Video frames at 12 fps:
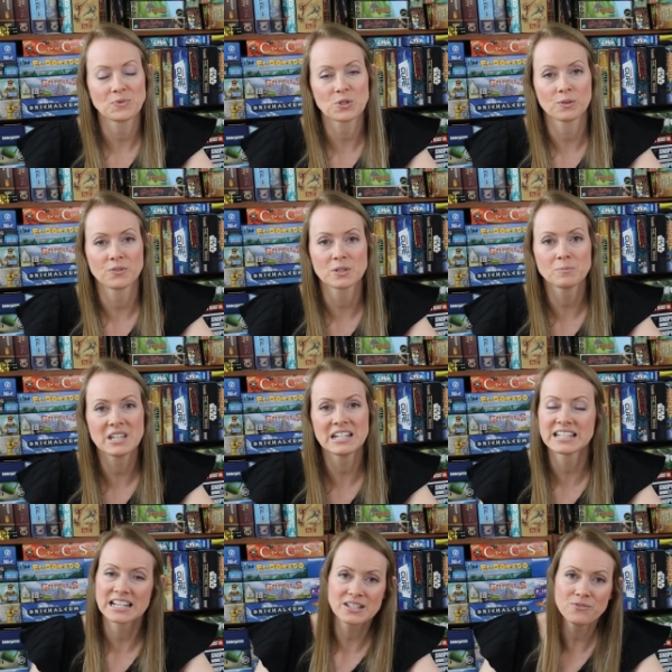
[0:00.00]
So if something
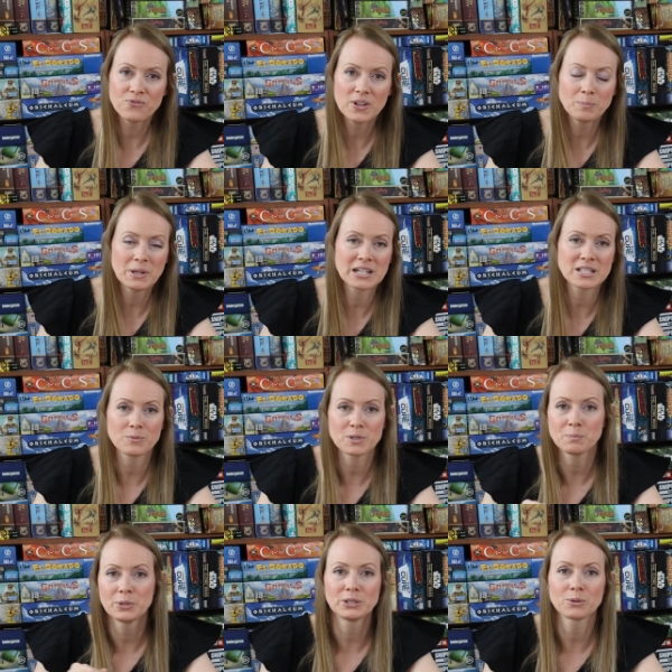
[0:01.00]
doesn't fit because it was
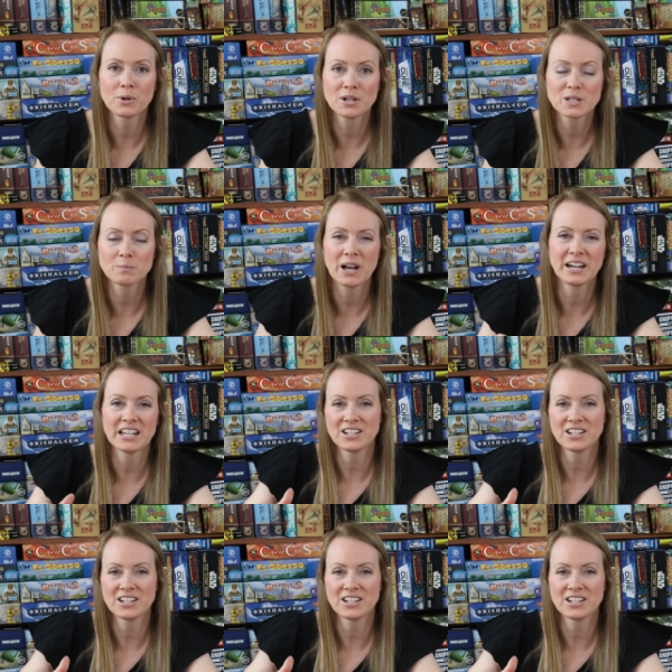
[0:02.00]
put in the wrong spot,